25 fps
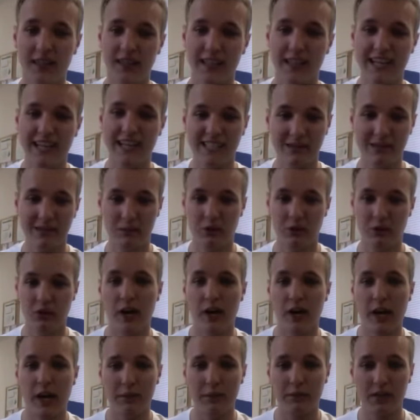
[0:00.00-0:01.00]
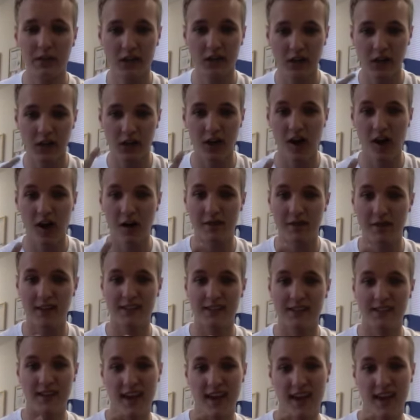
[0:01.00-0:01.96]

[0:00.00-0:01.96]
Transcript: that subscribes comments,